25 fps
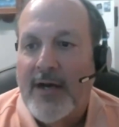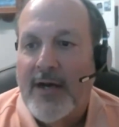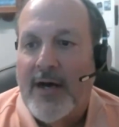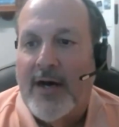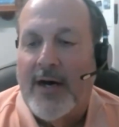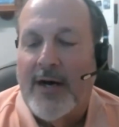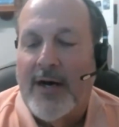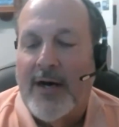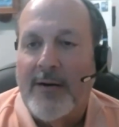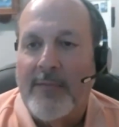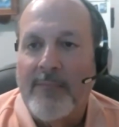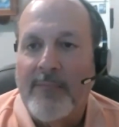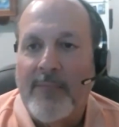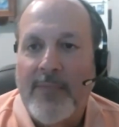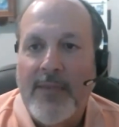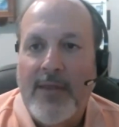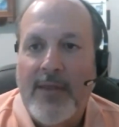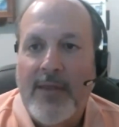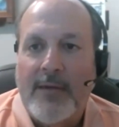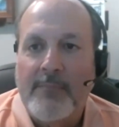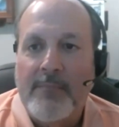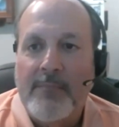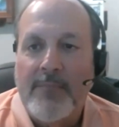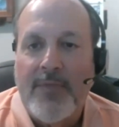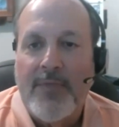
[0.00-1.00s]

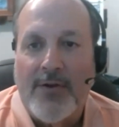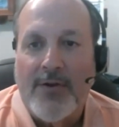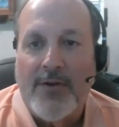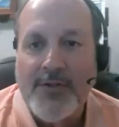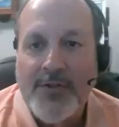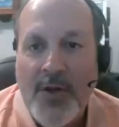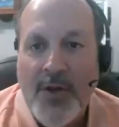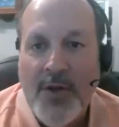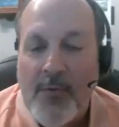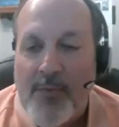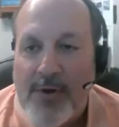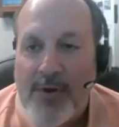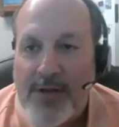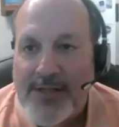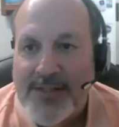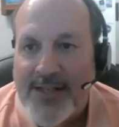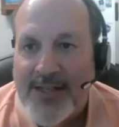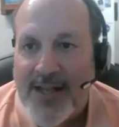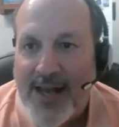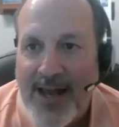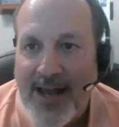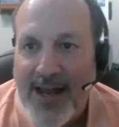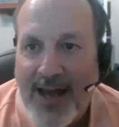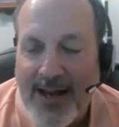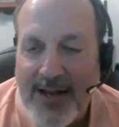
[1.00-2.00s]
There's no
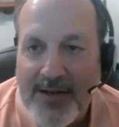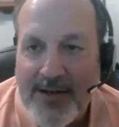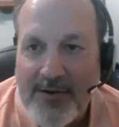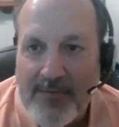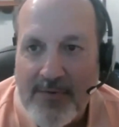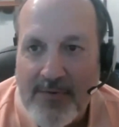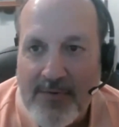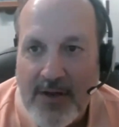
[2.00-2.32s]
reason I had to